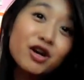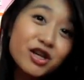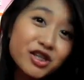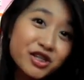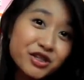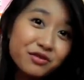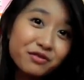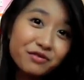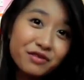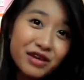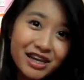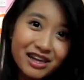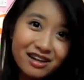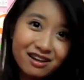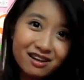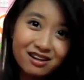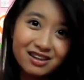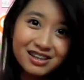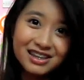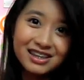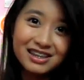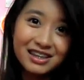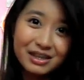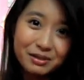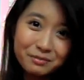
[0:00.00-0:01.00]
watch weight
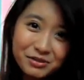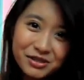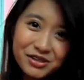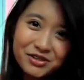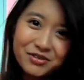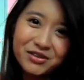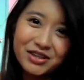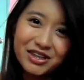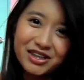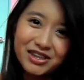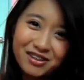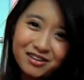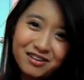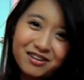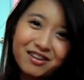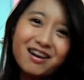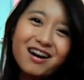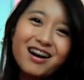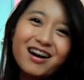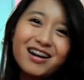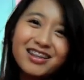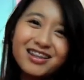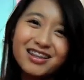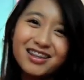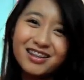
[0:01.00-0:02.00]
loss tips video
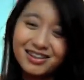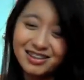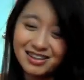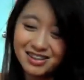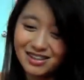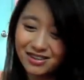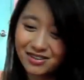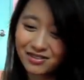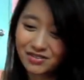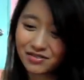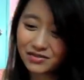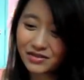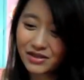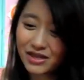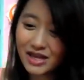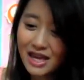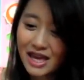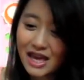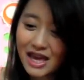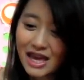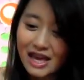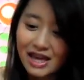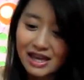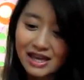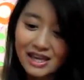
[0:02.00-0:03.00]
on YouTube.
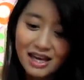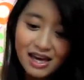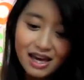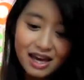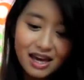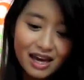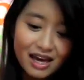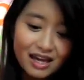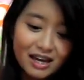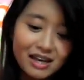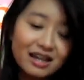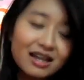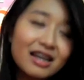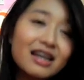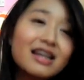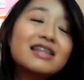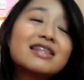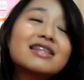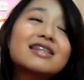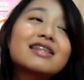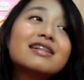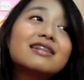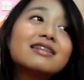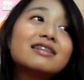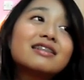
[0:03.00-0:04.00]
Yeah, and
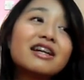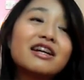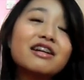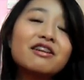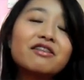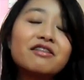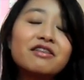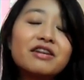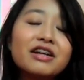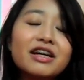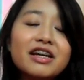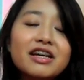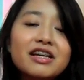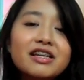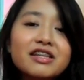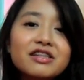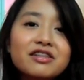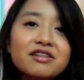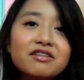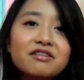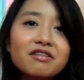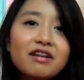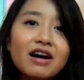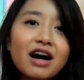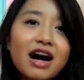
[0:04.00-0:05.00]
it's still January,
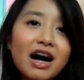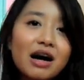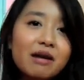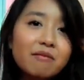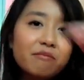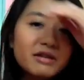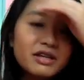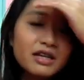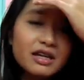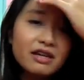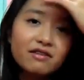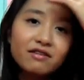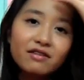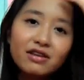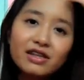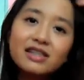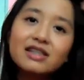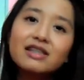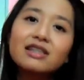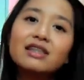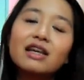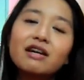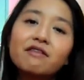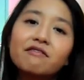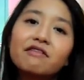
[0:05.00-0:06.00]
so I believe
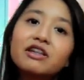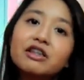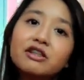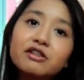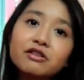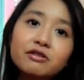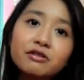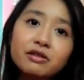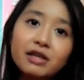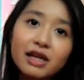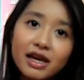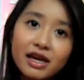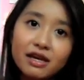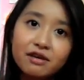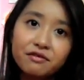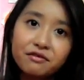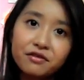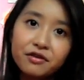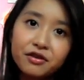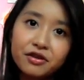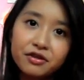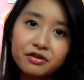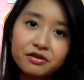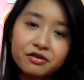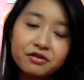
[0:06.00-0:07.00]
it's never too late
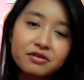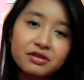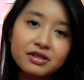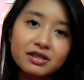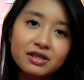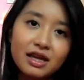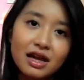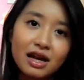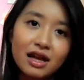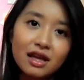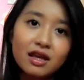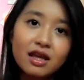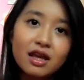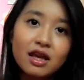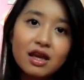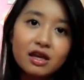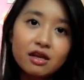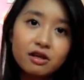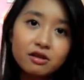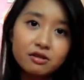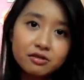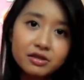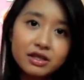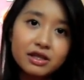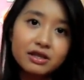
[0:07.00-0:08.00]
for you to start
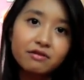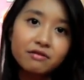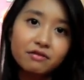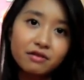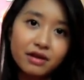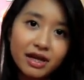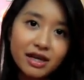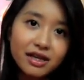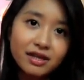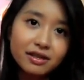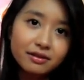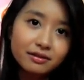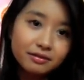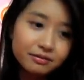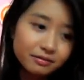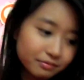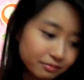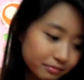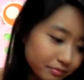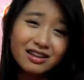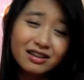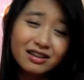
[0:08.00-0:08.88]
losing weight.